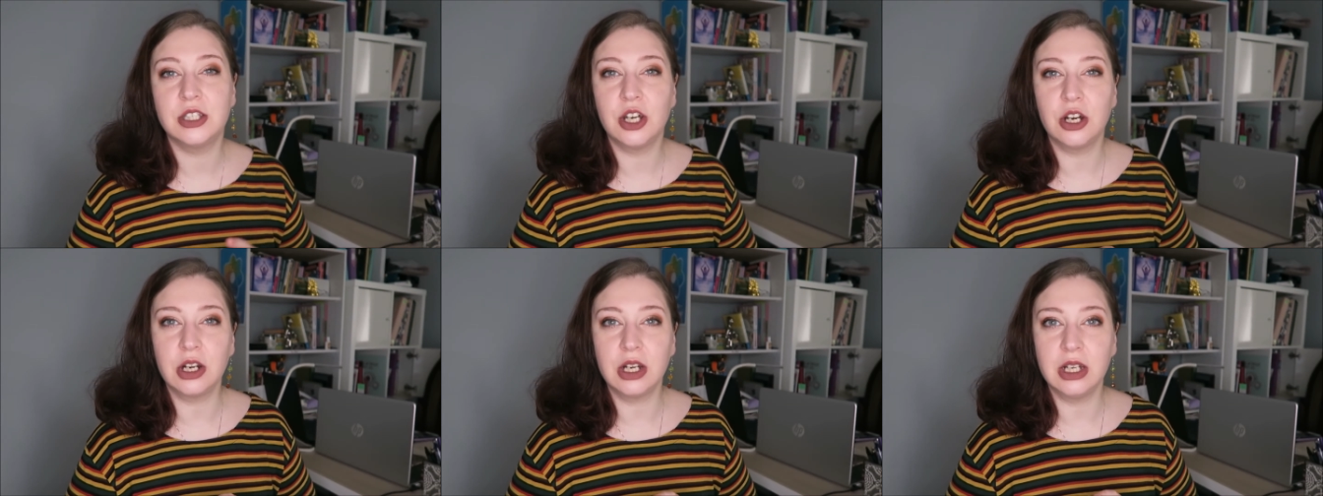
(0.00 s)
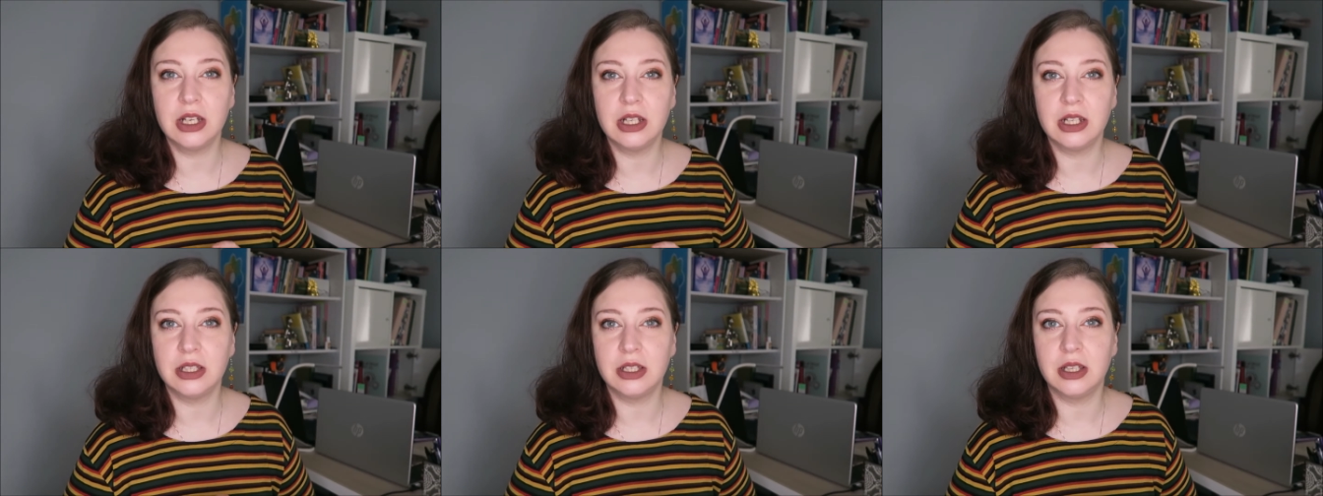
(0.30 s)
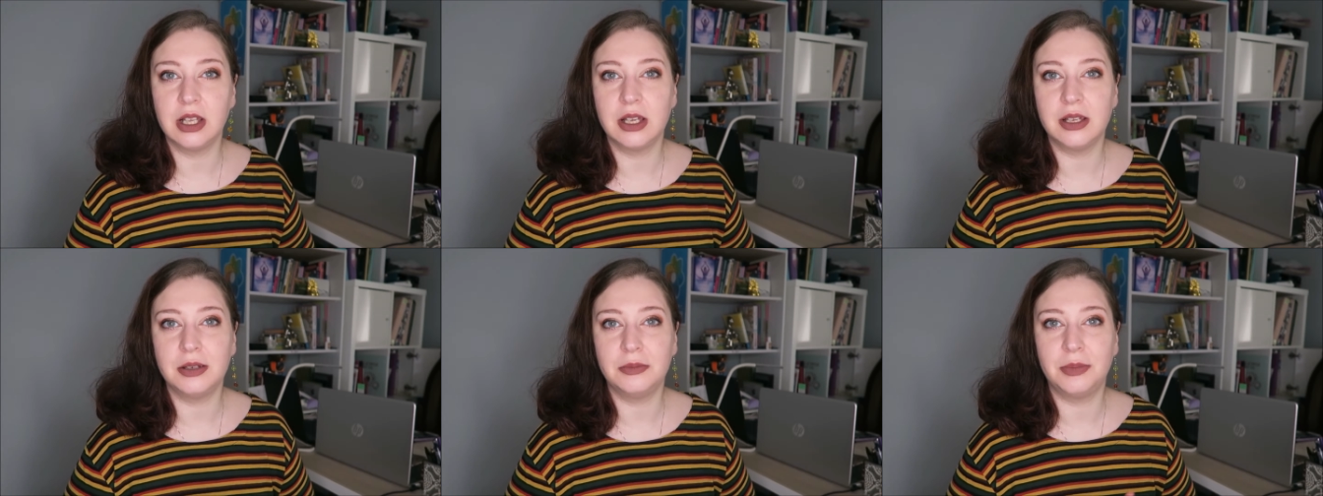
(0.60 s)
Talking
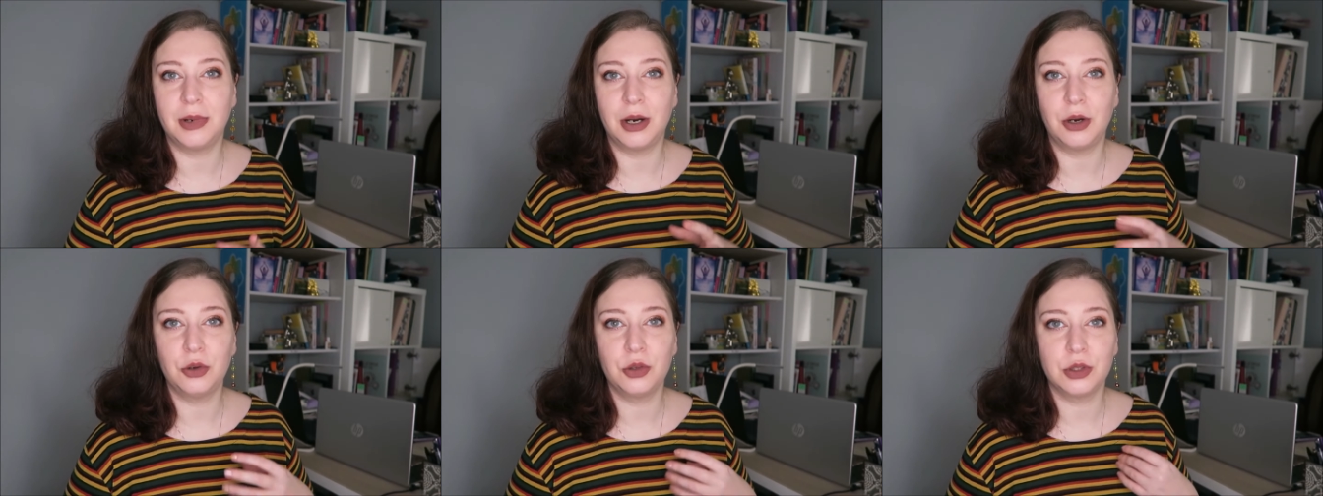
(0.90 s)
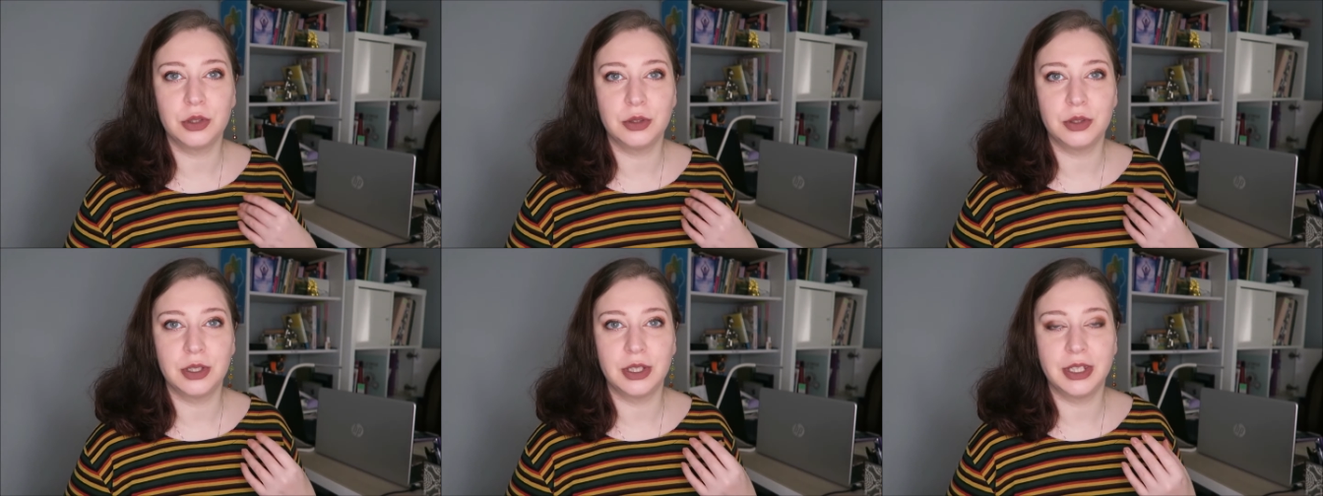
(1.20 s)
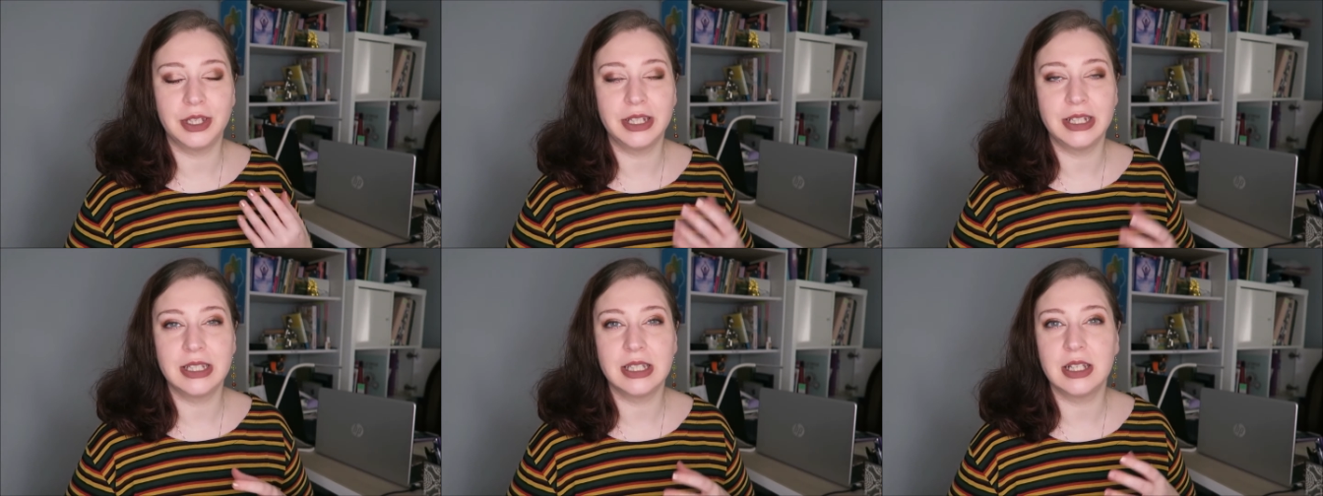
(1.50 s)
about
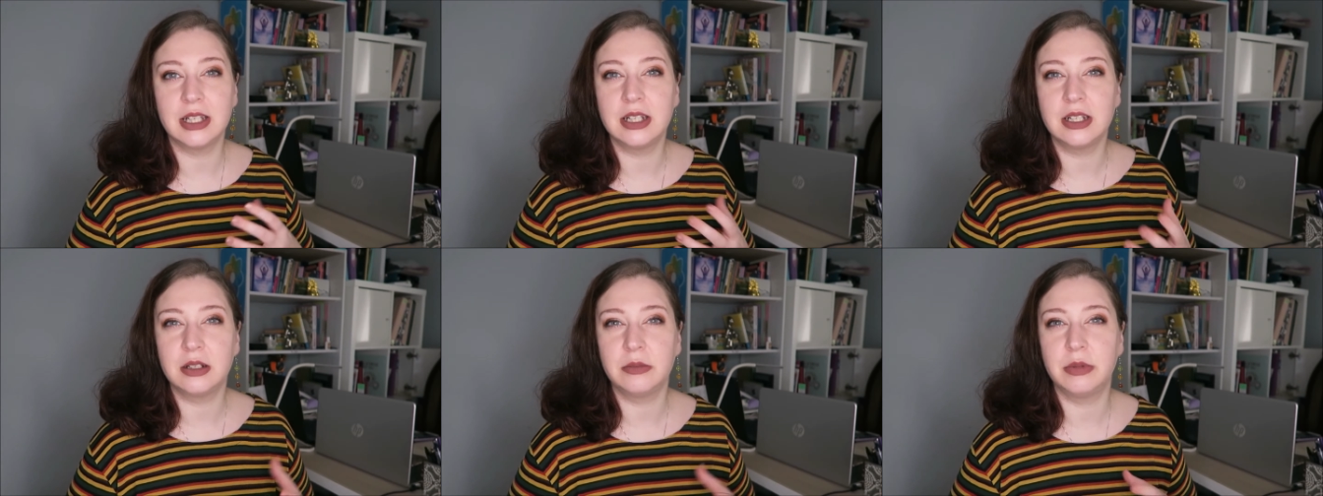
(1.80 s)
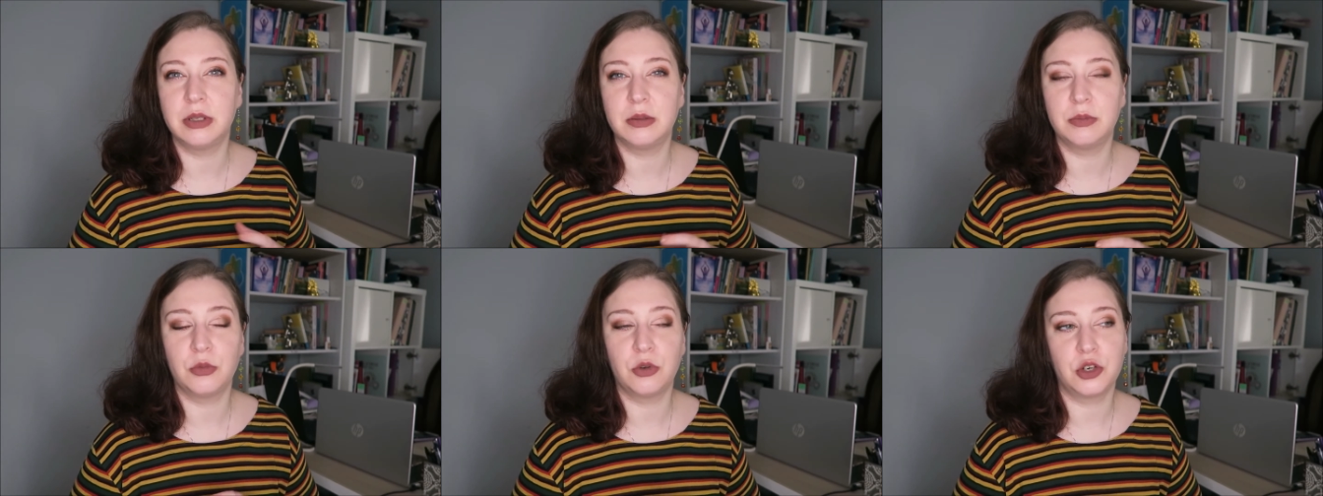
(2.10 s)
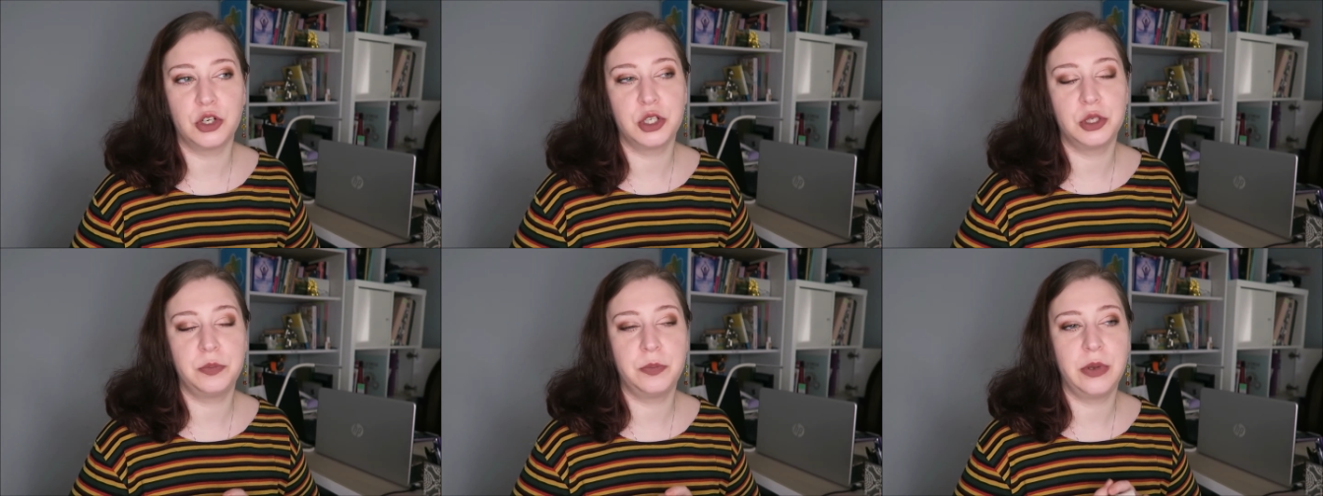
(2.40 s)
it a little bit
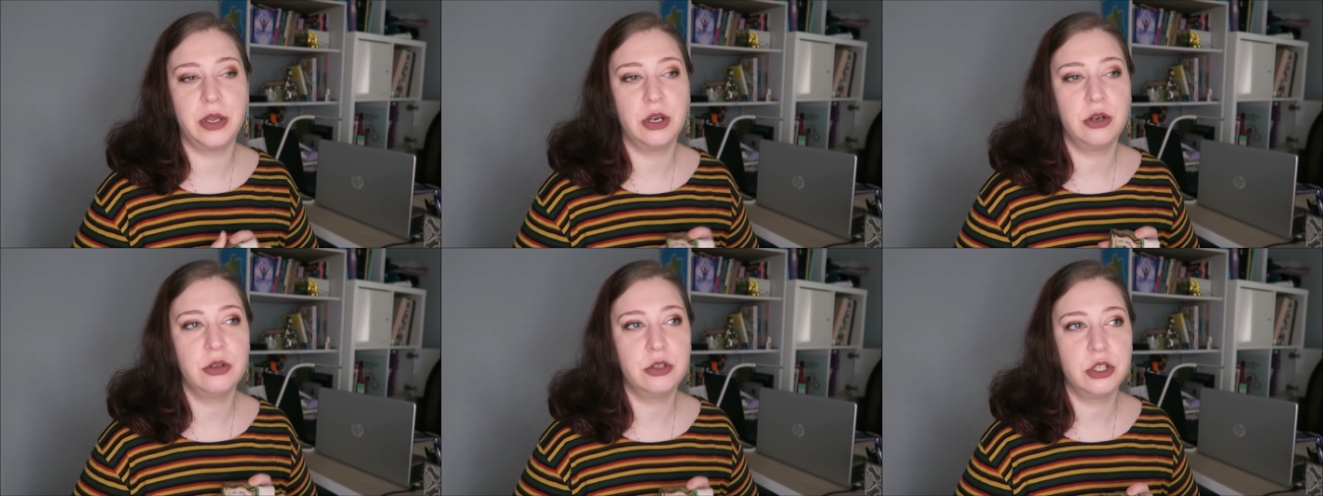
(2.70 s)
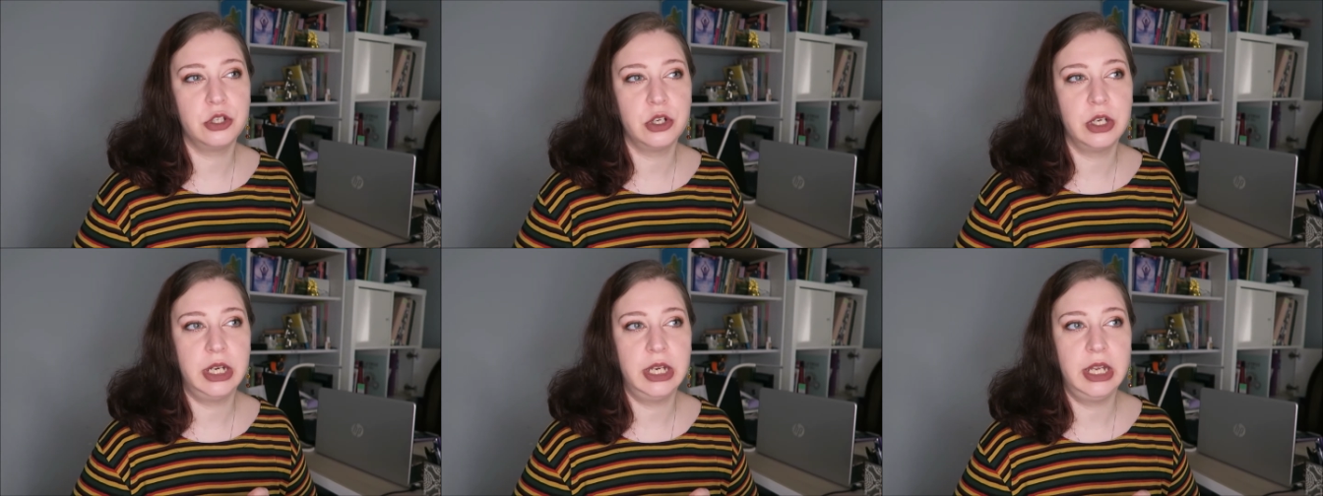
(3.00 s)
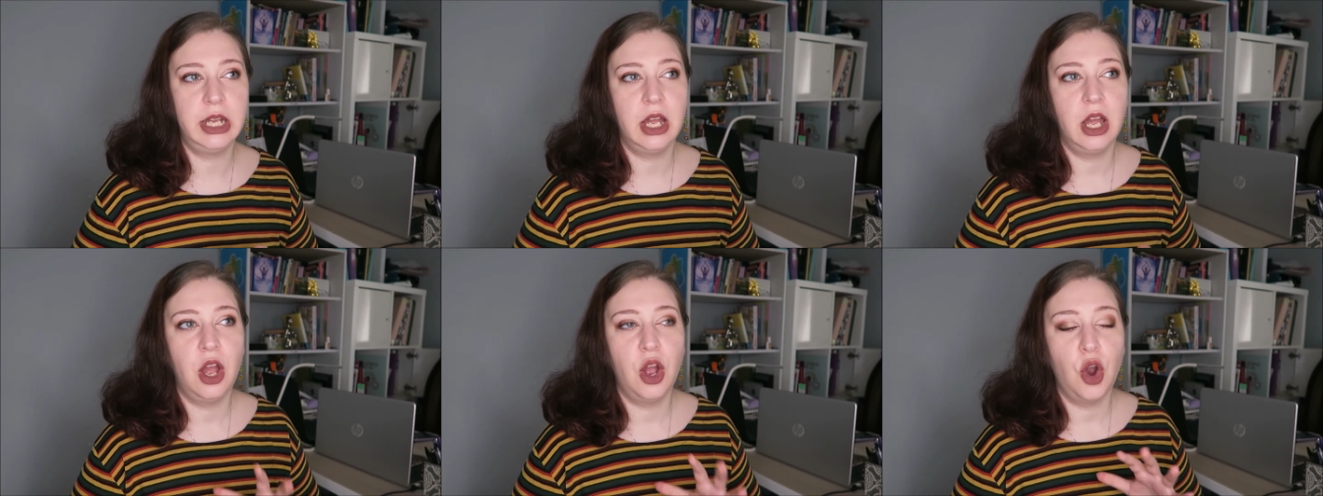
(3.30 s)
more spiritually,